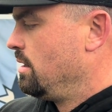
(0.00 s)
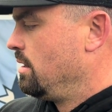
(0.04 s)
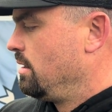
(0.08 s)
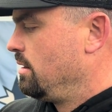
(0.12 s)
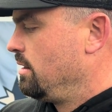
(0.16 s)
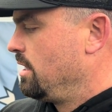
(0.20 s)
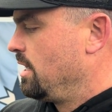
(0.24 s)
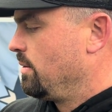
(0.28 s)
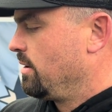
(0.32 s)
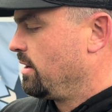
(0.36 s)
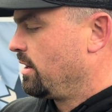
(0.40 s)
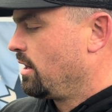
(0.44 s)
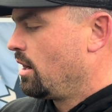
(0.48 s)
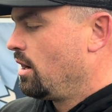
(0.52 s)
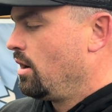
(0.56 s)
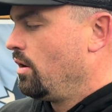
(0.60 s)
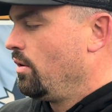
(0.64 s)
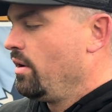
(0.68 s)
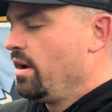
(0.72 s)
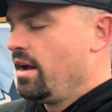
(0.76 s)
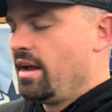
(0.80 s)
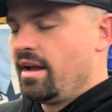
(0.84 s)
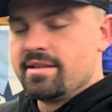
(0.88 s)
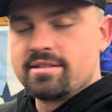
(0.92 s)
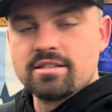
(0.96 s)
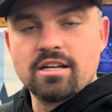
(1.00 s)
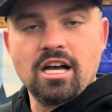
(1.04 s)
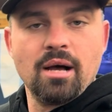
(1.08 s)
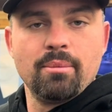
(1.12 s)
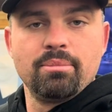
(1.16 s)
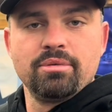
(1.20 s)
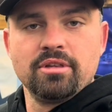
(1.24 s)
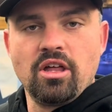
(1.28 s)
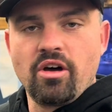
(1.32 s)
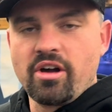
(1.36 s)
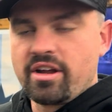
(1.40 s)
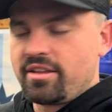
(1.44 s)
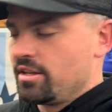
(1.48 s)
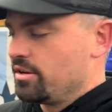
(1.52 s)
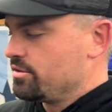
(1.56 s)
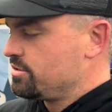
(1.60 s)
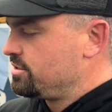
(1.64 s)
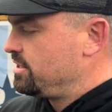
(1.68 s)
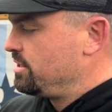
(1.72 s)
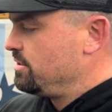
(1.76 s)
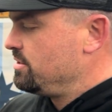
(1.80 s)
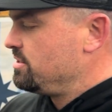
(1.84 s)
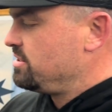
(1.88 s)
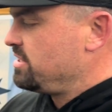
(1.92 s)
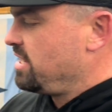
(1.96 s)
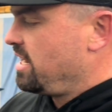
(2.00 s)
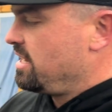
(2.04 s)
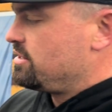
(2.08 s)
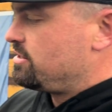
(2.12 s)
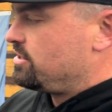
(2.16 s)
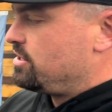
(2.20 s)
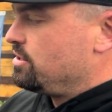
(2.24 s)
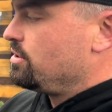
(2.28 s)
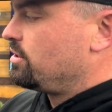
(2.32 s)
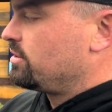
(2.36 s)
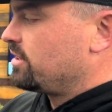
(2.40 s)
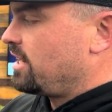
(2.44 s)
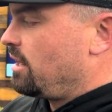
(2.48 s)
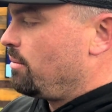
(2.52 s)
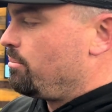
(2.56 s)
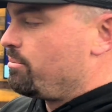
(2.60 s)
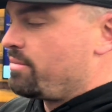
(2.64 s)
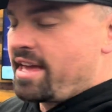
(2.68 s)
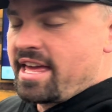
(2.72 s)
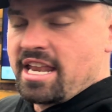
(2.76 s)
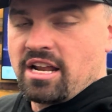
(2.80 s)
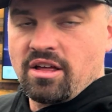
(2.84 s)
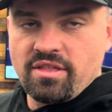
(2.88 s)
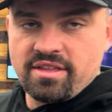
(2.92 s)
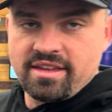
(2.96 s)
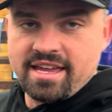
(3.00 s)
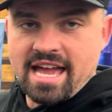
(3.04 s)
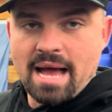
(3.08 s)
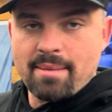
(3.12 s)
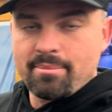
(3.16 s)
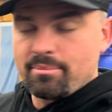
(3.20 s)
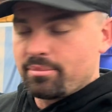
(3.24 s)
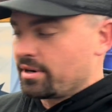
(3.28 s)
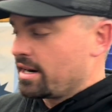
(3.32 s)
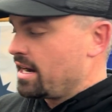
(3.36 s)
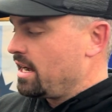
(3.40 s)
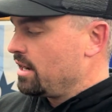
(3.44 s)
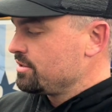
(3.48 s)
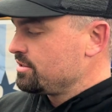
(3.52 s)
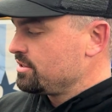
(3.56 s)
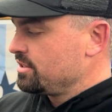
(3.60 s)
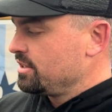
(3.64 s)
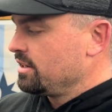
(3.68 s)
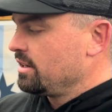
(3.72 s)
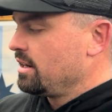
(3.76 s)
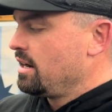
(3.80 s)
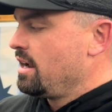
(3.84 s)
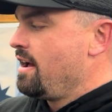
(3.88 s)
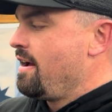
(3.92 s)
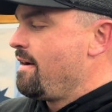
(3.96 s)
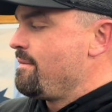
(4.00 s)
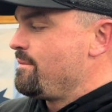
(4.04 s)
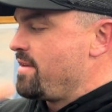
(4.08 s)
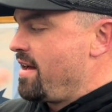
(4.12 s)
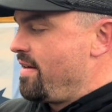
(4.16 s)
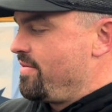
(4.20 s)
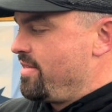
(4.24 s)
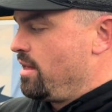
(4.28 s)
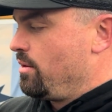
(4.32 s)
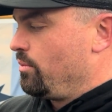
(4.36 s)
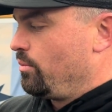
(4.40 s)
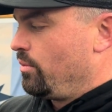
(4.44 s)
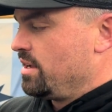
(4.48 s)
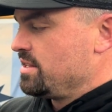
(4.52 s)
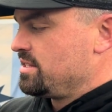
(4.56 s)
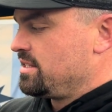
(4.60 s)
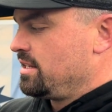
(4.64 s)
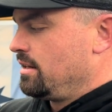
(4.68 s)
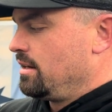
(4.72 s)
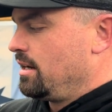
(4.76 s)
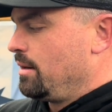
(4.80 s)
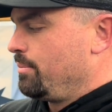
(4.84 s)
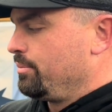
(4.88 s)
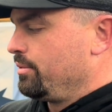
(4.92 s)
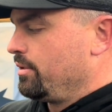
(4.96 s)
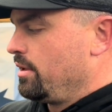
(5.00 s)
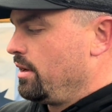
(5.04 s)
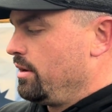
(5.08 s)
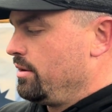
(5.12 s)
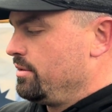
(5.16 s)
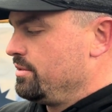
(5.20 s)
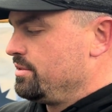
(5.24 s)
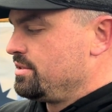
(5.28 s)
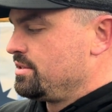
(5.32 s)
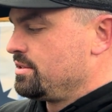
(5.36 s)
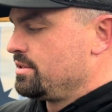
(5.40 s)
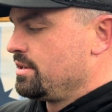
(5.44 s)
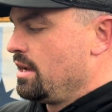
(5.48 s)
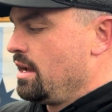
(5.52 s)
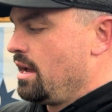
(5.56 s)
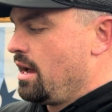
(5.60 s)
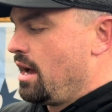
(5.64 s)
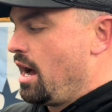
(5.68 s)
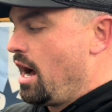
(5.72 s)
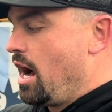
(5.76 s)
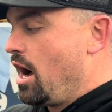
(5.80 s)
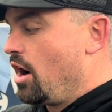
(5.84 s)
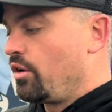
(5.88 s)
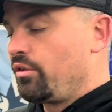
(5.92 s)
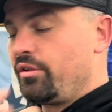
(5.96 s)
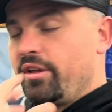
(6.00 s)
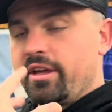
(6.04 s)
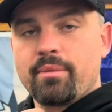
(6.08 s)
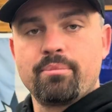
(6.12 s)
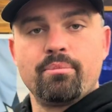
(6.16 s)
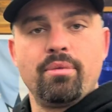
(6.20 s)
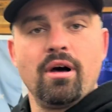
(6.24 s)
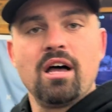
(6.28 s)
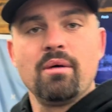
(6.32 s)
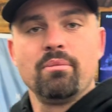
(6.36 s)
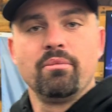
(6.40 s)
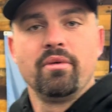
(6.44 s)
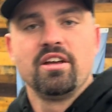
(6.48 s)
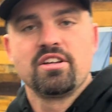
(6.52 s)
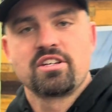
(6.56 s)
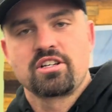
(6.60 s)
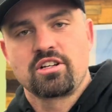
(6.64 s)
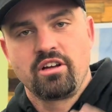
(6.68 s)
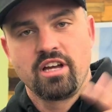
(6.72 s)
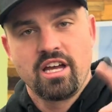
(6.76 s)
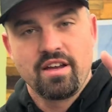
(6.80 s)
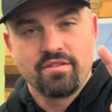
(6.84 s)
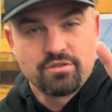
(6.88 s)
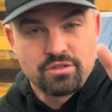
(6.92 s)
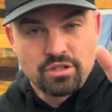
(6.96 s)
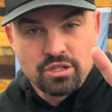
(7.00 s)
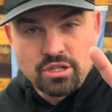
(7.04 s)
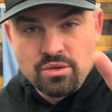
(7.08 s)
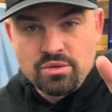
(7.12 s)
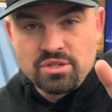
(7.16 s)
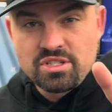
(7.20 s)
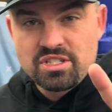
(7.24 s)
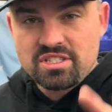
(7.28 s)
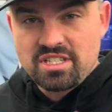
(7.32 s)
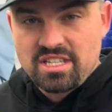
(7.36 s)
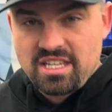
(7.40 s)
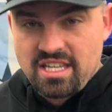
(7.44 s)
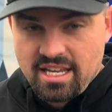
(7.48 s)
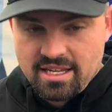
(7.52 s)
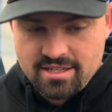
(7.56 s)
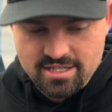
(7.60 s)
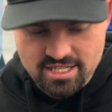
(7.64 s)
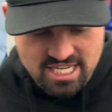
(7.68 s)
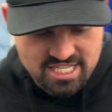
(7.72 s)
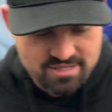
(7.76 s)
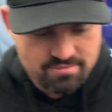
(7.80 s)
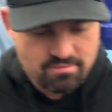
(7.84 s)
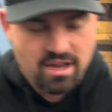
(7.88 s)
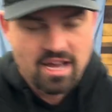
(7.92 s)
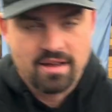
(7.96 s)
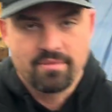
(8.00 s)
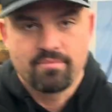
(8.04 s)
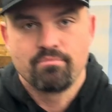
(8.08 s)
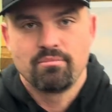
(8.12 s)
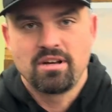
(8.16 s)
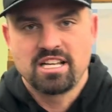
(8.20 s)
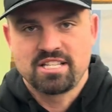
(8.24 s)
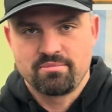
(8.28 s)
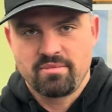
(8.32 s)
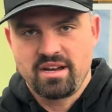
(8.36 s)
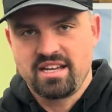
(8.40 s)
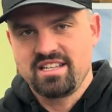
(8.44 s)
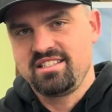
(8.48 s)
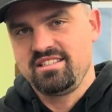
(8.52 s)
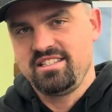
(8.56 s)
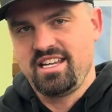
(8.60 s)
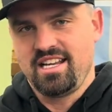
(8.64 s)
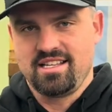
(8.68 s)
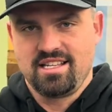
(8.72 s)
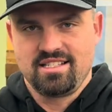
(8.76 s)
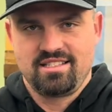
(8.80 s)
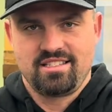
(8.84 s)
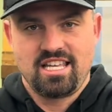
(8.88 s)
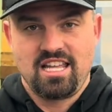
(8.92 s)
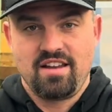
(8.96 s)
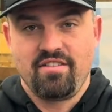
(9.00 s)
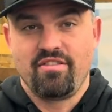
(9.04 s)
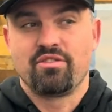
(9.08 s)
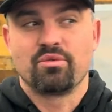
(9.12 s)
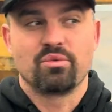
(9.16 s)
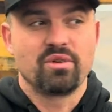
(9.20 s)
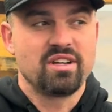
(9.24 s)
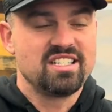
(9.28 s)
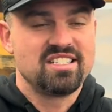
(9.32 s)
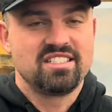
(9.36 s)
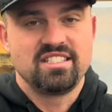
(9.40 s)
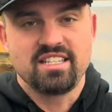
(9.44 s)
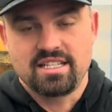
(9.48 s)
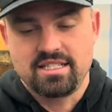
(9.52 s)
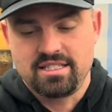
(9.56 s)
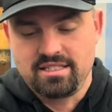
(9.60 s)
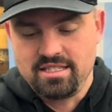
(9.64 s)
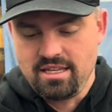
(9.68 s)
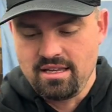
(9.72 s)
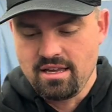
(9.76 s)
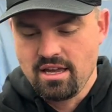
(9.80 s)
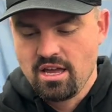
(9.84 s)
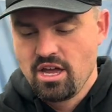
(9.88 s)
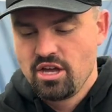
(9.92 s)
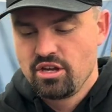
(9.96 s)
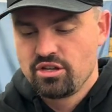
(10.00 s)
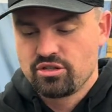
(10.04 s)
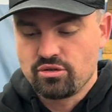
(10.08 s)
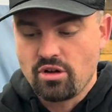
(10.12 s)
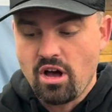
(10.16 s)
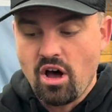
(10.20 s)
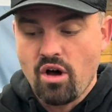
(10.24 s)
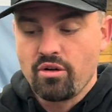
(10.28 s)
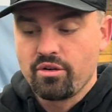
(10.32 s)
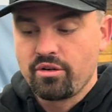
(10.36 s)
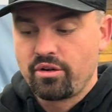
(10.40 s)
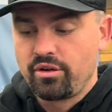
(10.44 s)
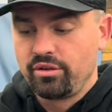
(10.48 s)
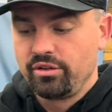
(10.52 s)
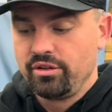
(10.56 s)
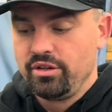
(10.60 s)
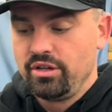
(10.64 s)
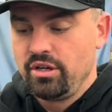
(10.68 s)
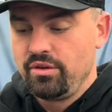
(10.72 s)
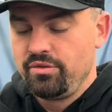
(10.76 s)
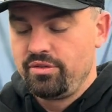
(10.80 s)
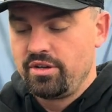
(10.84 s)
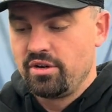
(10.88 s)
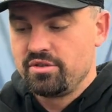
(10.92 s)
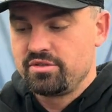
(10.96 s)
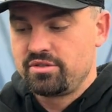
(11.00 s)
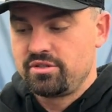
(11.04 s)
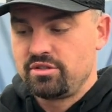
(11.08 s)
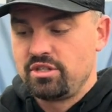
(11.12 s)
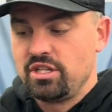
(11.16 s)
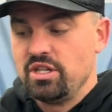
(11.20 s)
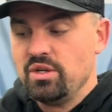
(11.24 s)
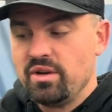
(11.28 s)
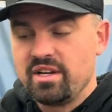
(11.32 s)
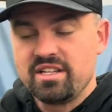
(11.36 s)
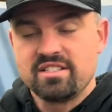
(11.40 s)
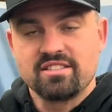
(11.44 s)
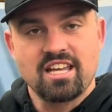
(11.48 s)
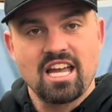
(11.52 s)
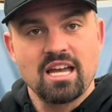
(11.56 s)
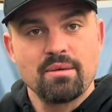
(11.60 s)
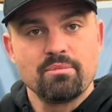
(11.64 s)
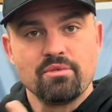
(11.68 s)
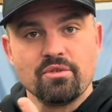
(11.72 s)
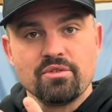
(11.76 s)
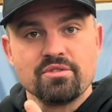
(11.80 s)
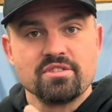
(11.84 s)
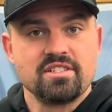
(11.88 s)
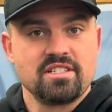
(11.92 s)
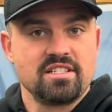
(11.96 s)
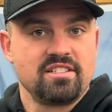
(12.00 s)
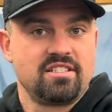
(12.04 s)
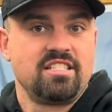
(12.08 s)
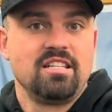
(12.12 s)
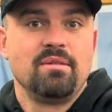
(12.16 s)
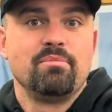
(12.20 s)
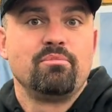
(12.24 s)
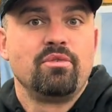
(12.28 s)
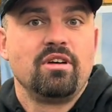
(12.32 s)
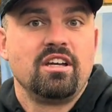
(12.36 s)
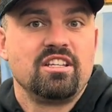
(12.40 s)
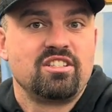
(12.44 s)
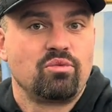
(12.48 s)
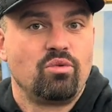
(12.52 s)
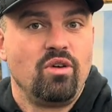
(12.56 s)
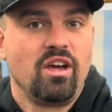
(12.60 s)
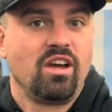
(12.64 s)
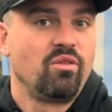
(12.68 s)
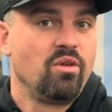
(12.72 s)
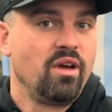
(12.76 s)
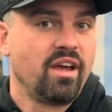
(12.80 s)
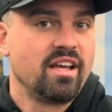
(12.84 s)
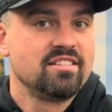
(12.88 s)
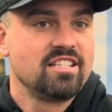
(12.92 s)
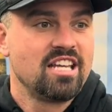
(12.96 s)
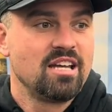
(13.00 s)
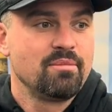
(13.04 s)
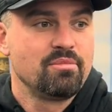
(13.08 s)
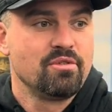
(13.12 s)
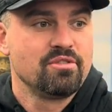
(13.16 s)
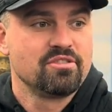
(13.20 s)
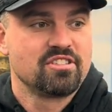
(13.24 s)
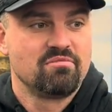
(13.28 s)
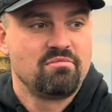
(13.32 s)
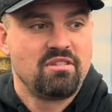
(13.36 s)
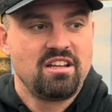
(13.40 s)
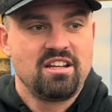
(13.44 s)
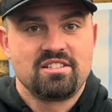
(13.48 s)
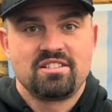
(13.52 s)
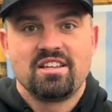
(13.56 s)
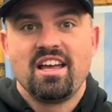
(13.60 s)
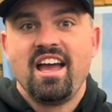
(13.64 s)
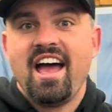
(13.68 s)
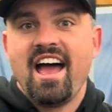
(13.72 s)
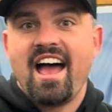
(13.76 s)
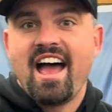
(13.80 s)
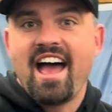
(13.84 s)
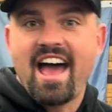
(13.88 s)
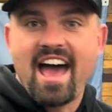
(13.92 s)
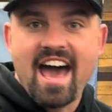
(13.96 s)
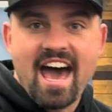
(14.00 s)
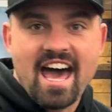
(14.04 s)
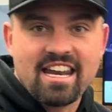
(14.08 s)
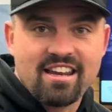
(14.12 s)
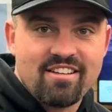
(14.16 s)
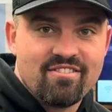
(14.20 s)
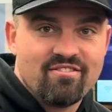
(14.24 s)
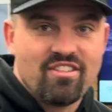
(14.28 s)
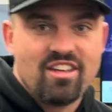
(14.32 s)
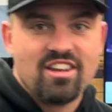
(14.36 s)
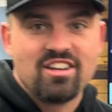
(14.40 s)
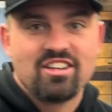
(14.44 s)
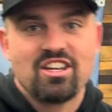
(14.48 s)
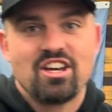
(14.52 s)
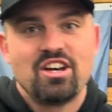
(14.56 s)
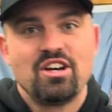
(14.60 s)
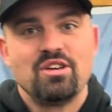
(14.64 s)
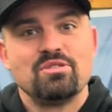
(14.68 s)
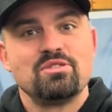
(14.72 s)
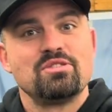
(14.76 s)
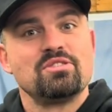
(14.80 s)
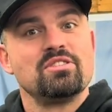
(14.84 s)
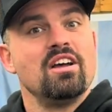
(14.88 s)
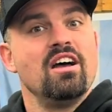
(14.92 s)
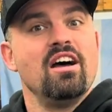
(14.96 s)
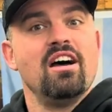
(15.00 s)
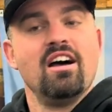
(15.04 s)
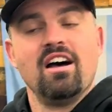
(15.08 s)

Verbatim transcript: There we go. It's uploading those two scenes to Cloud Beno, the app browser, and then once it uploads, I'll click publish, and I'll have two scenes as my scene instead of 360. So I'll include those two examples as quick examples of me just adding videos